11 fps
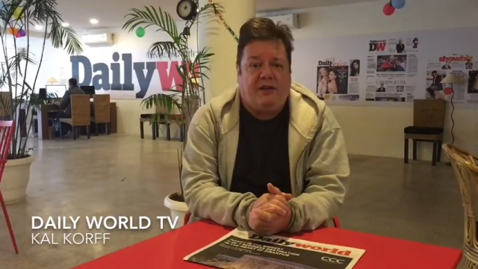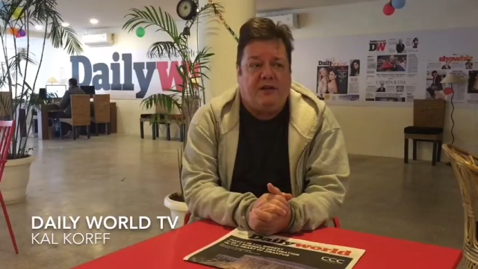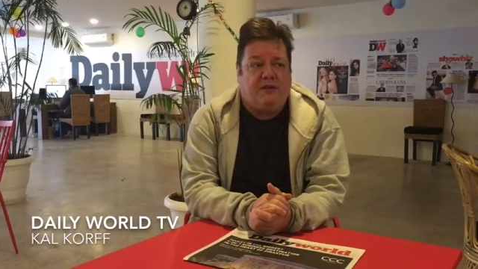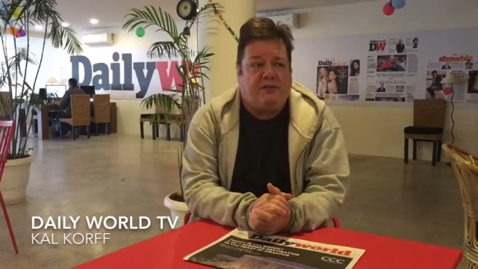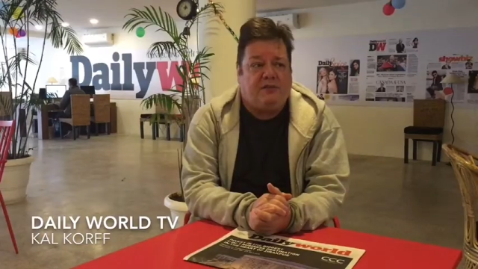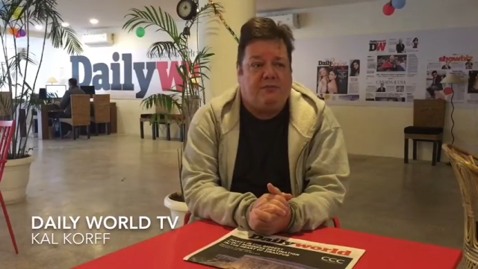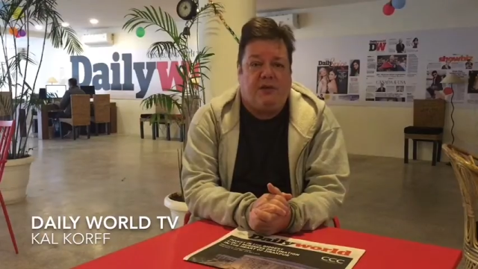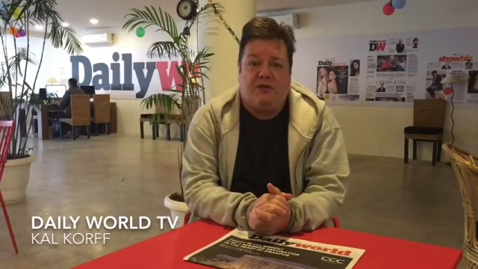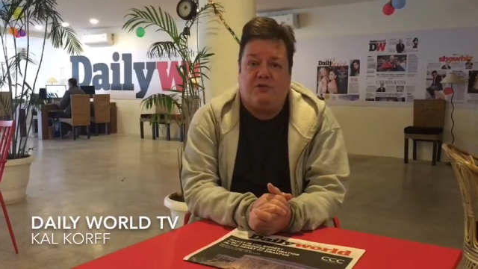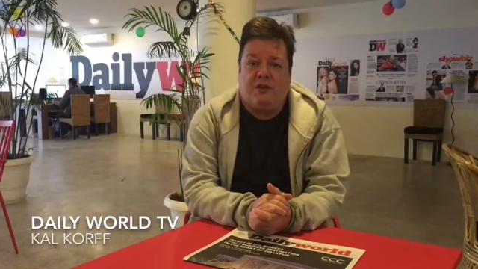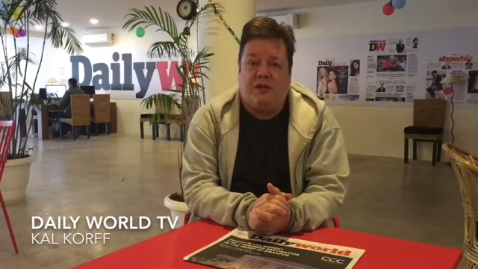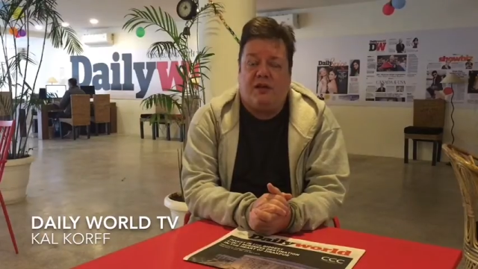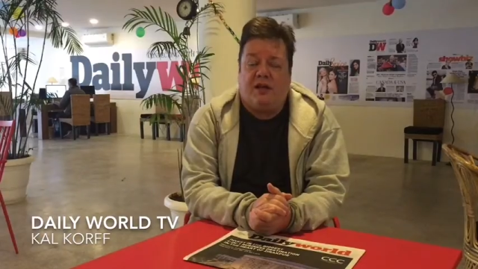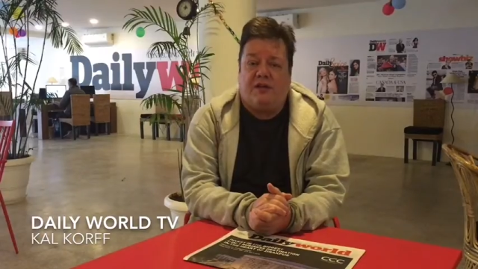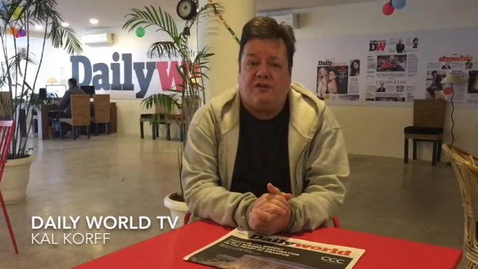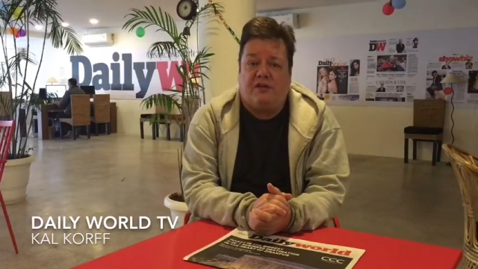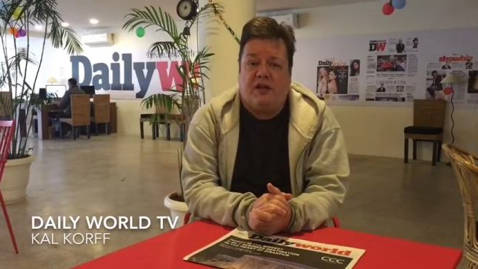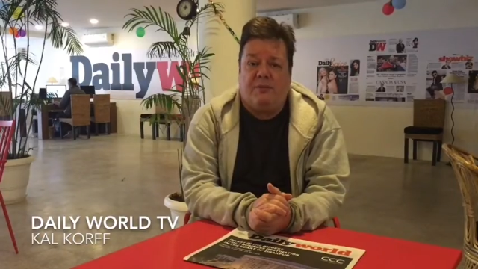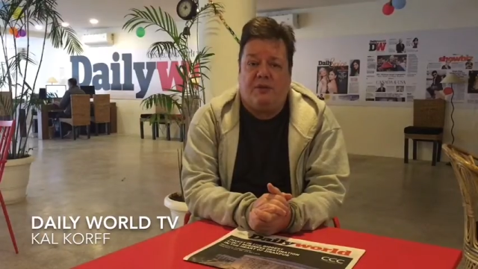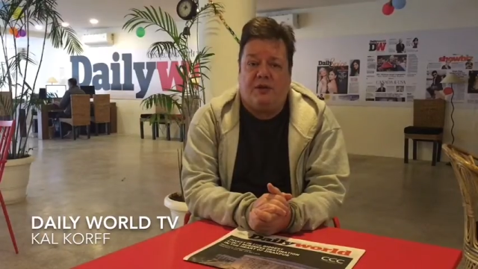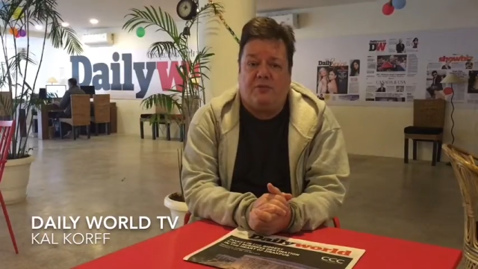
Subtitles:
he's being treated like a celebrity,